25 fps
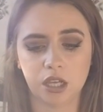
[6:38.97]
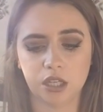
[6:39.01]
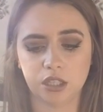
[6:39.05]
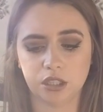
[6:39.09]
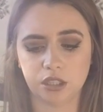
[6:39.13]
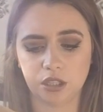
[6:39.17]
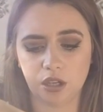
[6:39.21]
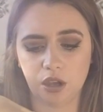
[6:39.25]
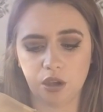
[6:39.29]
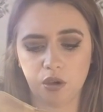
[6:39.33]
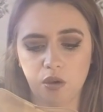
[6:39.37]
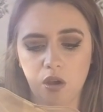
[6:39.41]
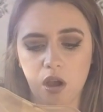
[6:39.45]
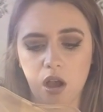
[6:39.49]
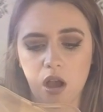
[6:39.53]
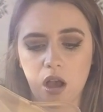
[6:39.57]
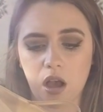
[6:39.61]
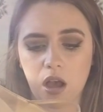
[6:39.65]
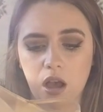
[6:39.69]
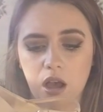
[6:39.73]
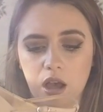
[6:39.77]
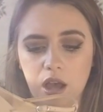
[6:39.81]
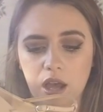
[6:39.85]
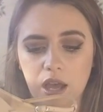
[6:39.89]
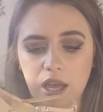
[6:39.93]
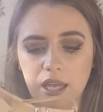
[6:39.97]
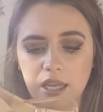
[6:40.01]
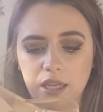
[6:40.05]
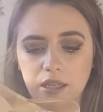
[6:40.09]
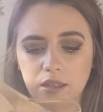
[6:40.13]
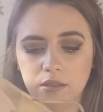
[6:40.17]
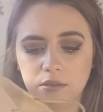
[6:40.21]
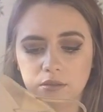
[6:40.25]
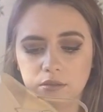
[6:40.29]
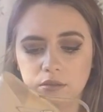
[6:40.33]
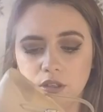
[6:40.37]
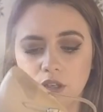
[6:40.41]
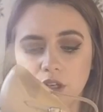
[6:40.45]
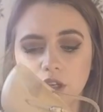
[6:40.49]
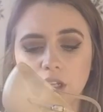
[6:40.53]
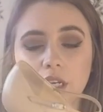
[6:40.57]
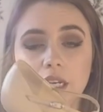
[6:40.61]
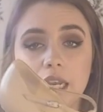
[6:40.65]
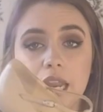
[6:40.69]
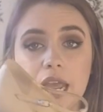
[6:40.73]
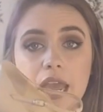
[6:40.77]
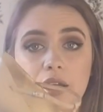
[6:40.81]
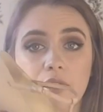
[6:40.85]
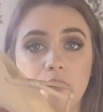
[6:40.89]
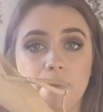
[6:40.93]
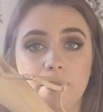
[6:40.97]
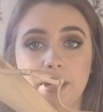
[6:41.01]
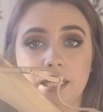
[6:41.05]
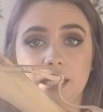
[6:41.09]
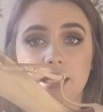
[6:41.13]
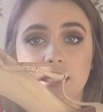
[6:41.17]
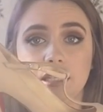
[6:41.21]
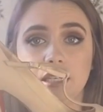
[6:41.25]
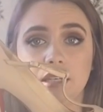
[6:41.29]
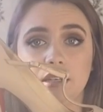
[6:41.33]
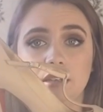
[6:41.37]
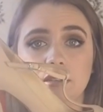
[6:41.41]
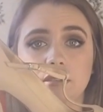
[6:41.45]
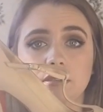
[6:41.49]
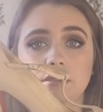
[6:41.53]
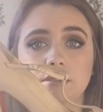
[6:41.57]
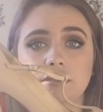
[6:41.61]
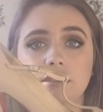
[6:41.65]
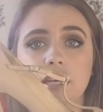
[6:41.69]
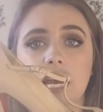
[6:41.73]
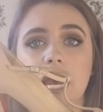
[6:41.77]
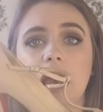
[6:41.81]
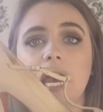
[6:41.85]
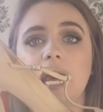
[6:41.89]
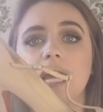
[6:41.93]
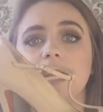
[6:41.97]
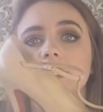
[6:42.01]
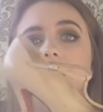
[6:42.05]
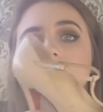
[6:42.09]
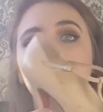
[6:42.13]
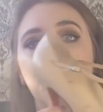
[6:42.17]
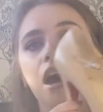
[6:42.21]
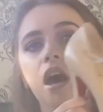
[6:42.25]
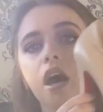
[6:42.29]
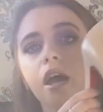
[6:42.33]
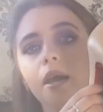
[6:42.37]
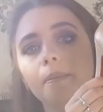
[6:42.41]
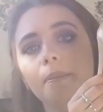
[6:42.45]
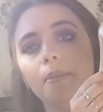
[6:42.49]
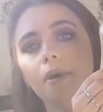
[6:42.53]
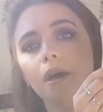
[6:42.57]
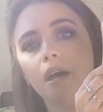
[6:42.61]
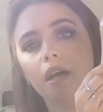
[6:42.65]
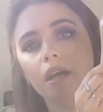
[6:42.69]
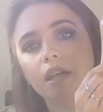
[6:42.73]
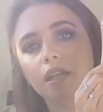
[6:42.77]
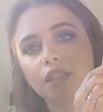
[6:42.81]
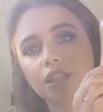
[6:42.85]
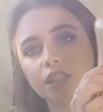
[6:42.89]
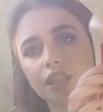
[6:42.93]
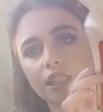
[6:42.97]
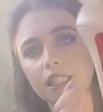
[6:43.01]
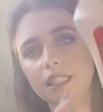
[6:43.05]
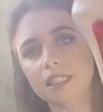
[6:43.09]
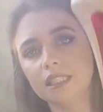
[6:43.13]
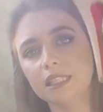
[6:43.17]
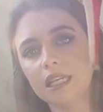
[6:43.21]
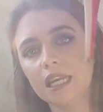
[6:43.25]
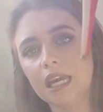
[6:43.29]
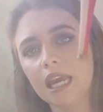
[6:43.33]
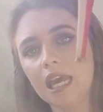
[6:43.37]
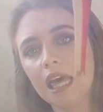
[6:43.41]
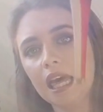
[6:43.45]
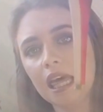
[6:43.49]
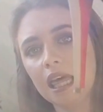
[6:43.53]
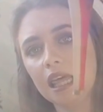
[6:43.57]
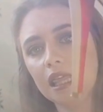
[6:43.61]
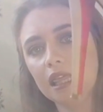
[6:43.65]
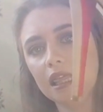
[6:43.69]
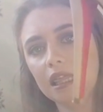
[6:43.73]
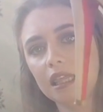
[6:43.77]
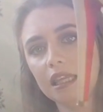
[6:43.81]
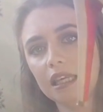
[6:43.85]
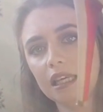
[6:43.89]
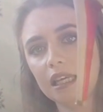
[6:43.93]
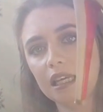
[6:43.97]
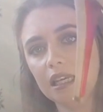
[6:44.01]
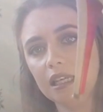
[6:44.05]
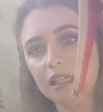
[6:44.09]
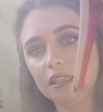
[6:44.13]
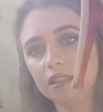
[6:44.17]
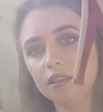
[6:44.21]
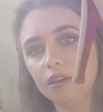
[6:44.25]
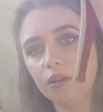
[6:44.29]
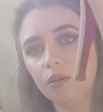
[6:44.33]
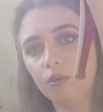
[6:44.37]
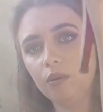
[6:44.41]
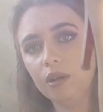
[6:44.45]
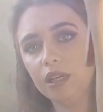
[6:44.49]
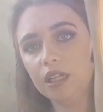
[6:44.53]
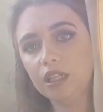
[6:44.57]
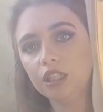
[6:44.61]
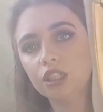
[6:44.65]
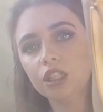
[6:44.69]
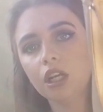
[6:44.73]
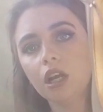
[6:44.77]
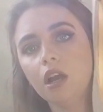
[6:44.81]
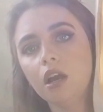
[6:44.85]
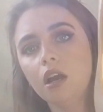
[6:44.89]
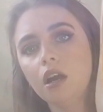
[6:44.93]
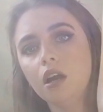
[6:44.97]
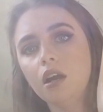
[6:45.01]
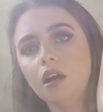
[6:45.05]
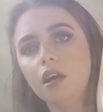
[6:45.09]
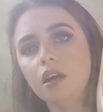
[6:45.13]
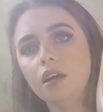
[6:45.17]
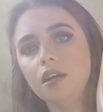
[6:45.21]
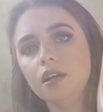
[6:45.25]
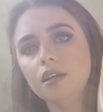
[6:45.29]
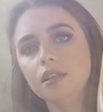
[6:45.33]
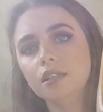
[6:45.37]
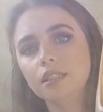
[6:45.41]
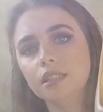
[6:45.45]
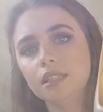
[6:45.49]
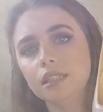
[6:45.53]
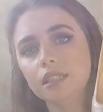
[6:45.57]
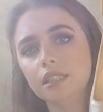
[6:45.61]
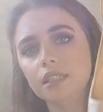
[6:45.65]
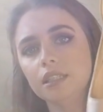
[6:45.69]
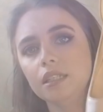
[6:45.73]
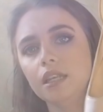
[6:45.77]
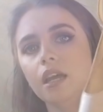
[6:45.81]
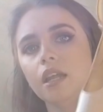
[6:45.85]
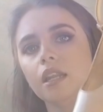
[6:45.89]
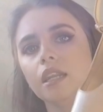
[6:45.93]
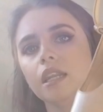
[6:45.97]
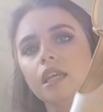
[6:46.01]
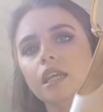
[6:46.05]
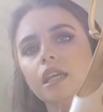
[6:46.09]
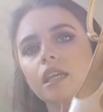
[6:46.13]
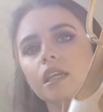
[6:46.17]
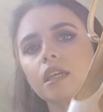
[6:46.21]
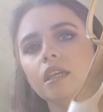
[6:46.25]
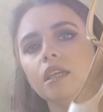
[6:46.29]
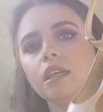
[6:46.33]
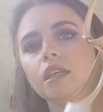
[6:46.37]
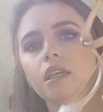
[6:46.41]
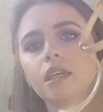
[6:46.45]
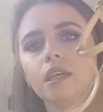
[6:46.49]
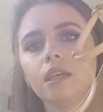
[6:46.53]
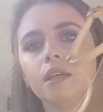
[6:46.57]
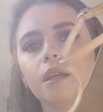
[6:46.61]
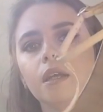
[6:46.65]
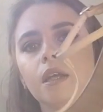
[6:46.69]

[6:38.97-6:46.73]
So I couldn't help myself and I purchased these, which are stunning.